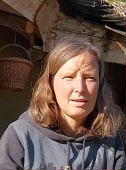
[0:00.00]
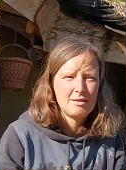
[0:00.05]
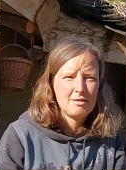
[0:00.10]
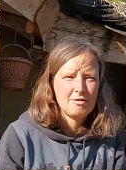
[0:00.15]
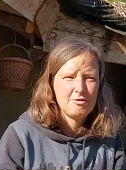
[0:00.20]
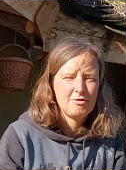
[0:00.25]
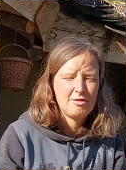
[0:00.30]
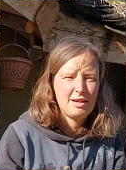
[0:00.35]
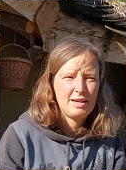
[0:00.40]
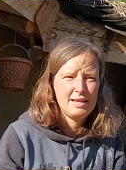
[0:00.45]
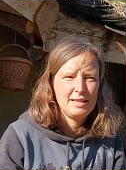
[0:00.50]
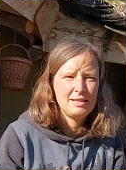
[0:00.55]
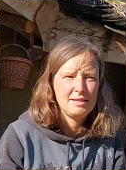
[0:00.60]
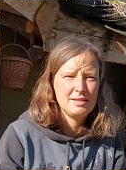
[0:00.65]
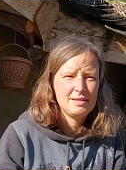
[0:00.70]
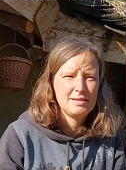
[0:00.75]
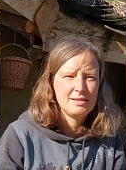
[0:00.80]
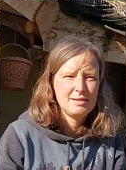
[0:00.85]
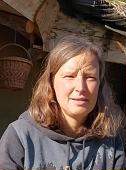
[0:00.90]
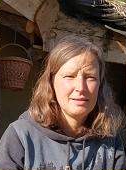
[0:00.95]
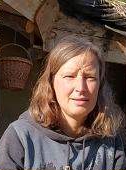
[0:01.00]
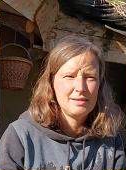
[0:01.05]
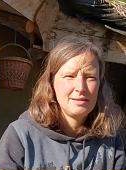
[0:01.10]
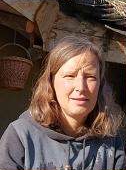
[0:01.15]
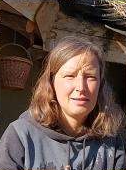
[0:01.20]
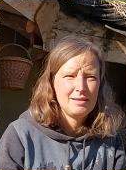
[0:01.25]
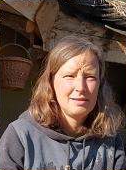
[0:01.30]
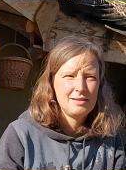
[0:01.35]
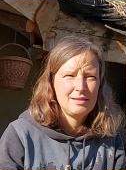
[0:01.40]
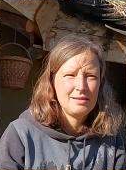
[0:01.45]
find
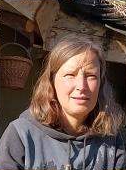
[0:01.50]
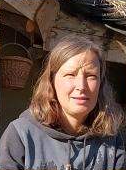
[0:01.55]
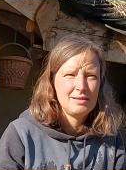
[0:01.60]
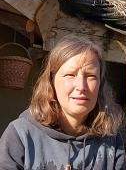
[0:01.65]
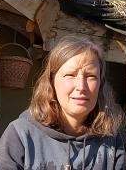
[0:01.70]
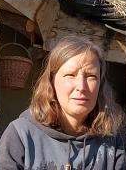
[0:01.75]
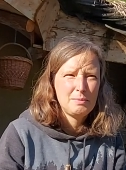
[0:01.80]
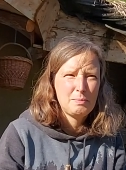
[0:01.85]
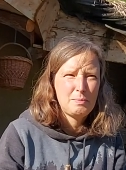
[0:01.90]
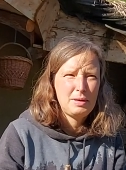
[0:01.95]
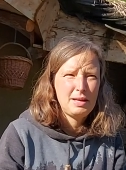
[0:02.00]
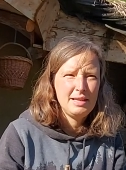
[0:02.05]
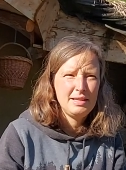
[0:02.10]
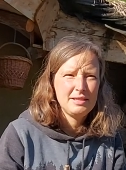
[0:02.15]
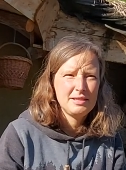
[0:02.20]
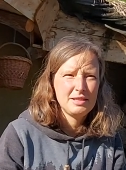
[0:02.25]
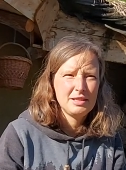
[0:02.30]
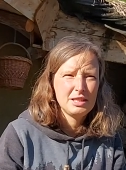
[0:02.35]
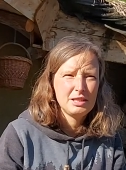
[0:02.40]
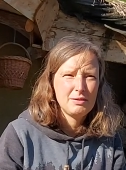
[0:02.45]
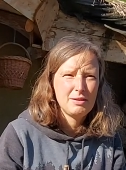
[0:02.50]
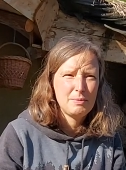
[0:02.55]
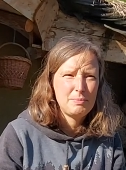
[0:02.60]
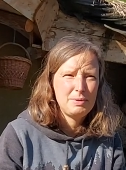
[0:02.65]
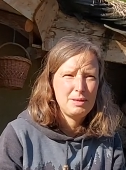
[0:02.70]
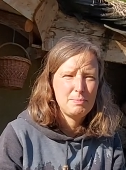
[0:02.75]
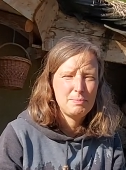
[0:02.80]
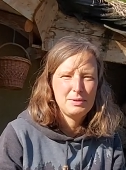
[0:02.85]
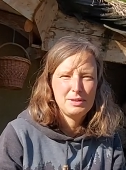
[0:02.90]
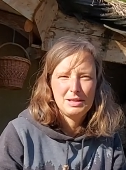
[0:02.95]
places where
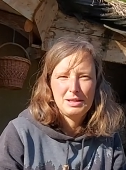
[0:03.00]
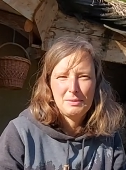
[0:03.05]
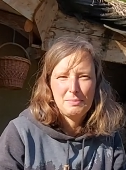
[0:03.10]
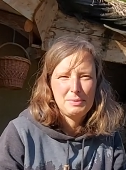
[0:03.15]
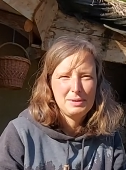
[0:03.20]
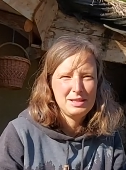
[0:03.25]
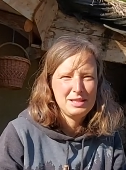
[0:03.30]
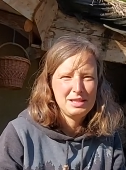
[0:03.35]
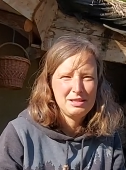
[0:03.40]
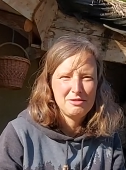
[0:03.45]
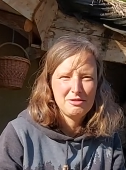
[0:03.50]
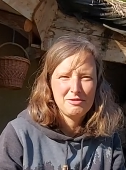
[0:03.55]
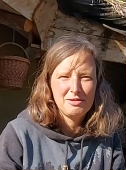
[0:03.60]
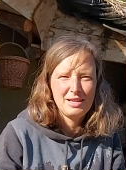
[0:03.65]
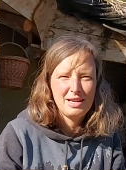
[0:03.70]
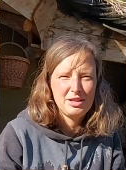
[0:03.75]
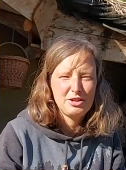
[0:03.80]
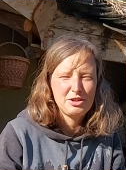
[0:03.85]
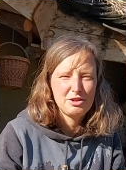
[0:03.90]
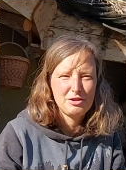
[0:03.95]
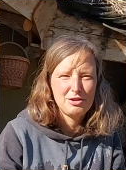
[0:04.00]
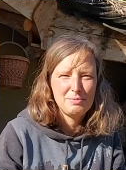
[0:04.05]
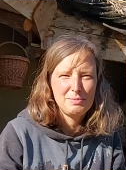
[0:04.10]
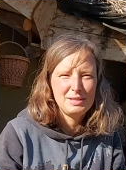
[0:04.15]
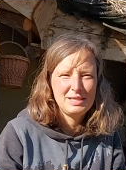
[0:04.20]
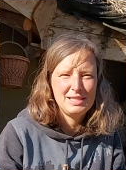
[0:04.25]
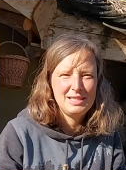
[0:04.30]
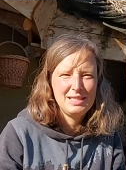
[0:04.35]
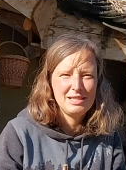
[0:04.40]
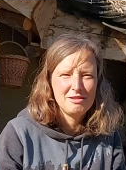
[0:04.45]
people build with natural
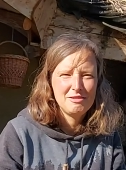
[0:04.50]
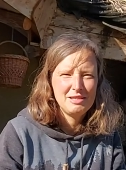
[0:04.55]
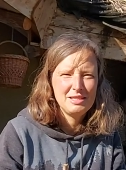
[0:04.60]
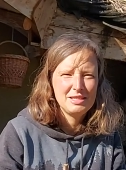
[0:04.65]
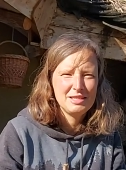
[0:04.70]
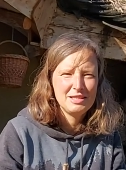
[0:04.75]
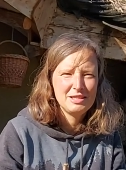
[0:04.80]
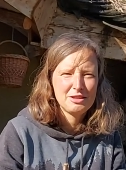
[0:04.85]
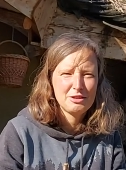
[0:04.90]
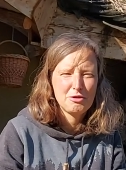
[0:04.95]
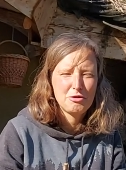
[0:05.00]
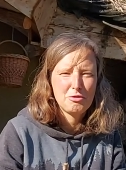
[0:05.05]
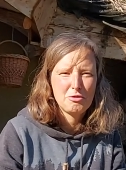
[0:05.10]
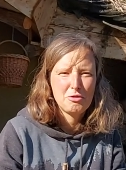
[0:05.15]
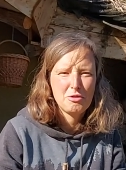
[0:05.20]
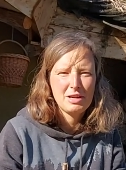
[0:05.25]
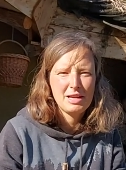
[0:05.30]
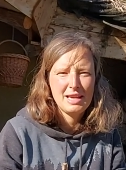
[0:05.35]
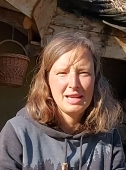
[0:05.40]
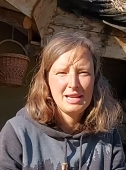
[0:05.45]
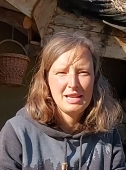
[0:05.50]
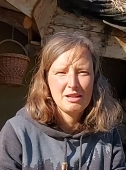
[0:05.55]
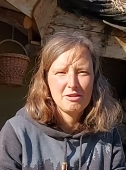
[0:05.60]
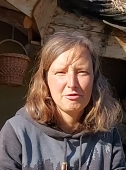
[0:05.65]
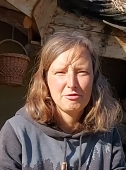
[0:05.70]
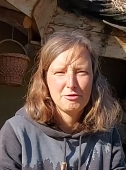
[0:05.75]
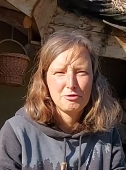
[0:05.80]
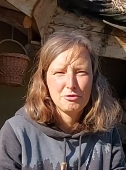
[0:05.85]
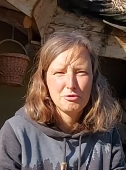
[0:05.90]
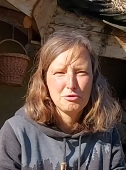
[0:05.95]
materials, grow organic
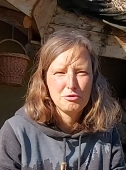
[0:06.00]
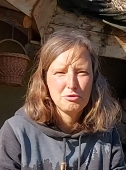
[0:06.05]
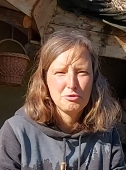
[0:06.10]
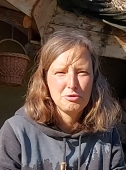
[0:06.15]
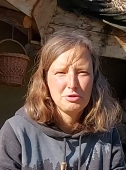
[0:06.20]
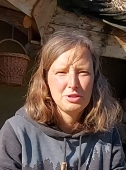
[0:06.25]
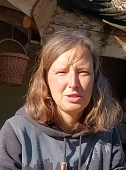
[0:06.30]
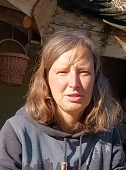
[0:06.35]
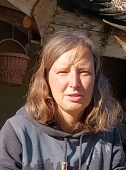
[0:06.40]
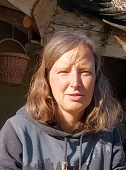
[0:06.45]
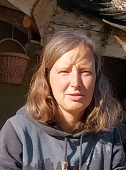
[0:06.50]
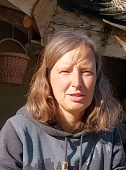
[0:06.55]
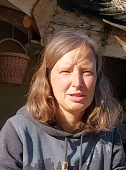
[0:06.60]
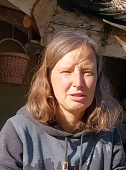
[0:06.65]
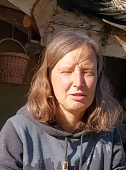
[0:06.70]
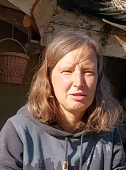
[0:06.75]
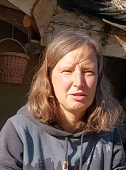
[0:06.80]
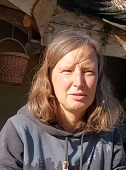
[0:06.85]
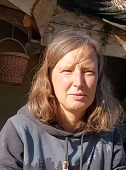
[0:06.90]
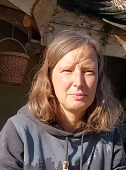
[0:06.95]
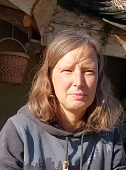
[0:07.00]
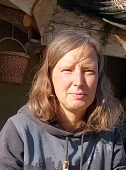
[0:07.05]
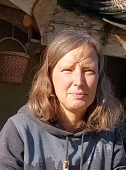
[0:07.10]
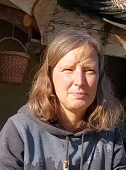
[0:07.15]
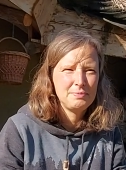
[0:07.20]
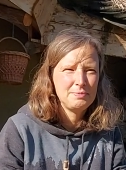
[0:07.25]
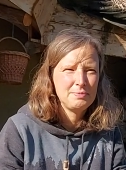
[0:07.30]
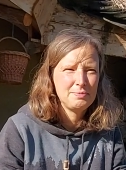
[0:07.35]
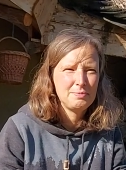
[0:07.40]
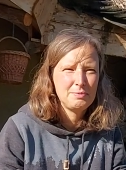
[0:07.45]
food,
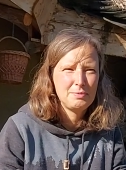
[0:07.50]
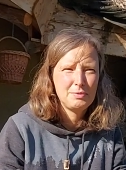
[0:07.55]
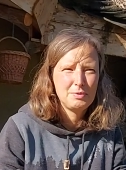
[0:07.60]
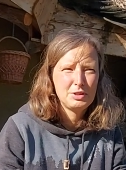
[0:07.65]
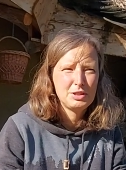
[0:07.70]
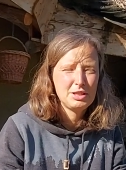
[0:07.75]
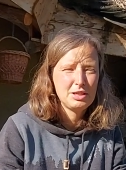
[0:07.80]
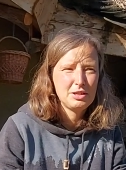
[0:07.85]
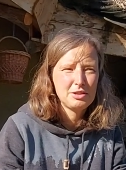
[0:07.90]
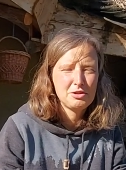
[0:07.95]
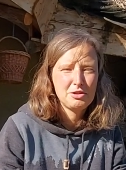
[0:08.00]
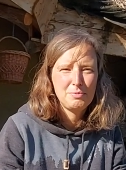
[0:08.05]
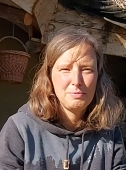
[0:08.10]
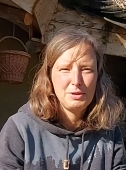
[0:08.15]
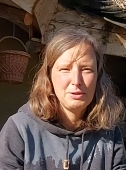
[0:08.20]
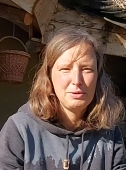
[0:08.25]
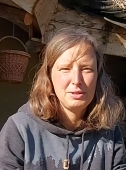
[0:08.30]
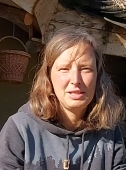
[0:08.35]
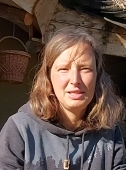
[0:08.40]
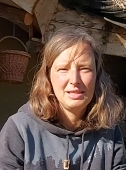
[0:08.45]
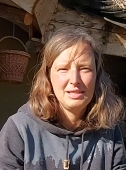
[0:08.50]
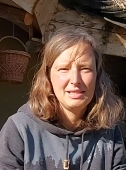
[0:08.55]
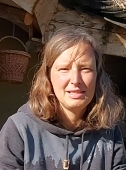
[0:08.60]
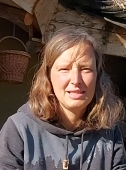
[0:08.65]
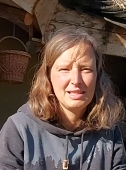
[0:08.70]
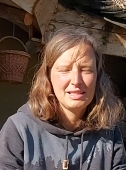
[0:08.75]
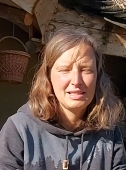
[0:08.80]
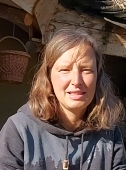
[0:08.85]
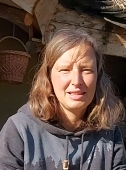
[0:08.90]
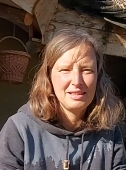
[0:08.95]
start communities,
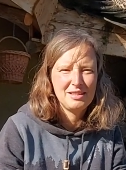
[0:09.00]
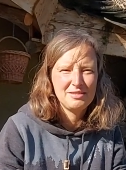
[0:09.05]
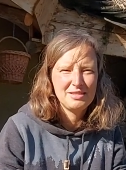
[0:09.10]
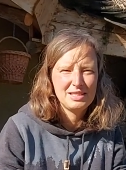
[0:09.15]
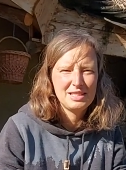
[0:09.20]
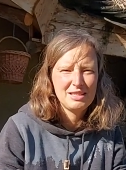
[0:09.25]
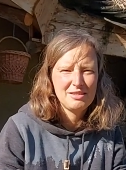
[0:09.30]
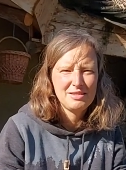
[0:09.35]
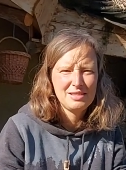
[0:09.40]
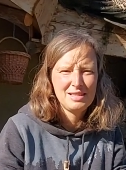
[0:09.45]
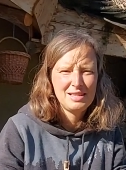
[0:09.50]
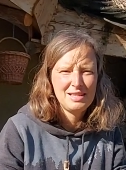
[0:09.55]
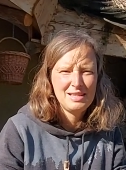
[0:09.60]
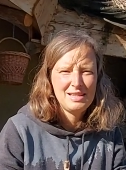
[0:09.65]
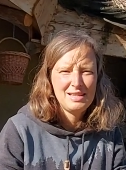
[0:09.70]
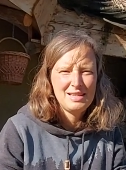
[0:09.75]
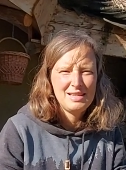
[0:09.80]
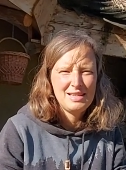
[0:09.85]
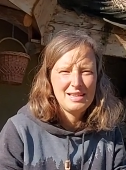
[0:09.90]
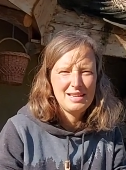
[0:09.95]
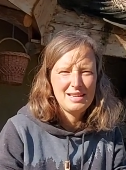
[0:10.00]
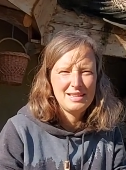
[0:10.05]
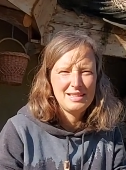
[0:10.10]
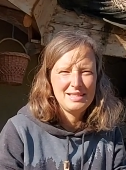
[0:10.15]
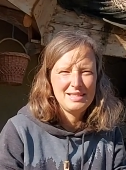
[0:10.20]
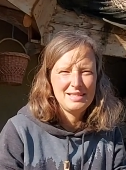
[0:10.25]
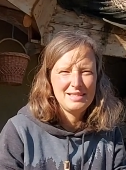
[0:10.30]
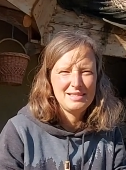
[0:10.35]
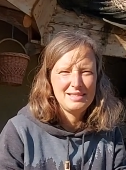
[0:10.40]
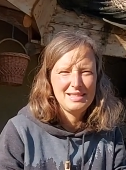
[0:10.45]
that kind of stuff.
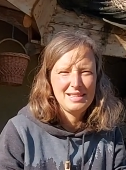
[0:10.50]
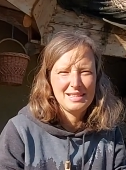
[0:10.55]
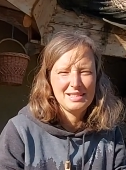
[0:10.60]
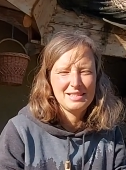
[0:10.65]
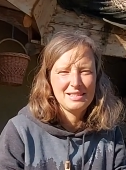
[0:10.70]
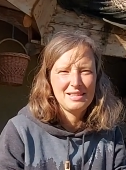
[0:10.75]
And yeah, so